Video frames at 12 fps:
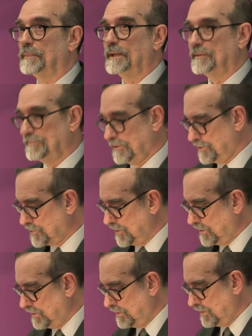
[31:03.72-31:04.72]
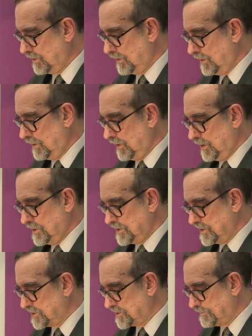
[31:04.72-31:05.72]
and devotion,
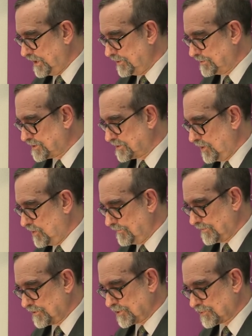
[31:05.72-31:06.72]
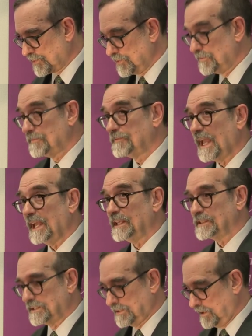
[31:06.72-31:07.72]
disputes over true
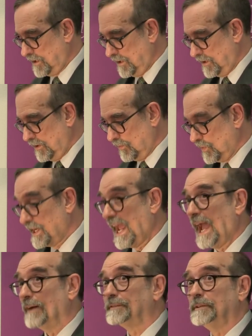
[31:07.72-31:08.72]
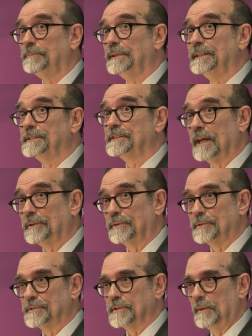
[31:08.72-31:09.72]
faith would have to be
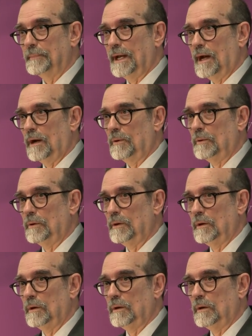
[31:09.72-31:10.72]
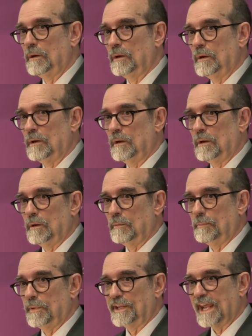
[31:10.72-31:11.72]
settled somehow.
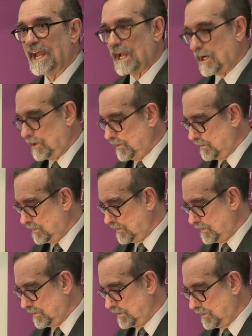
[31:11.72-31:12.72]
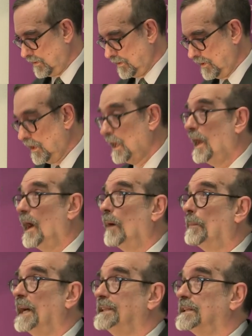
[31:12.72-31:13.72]
But how? How
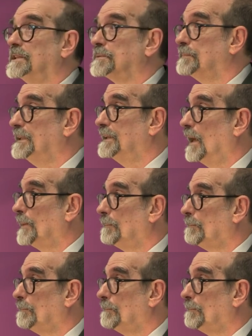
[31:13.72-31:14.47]
might this be done?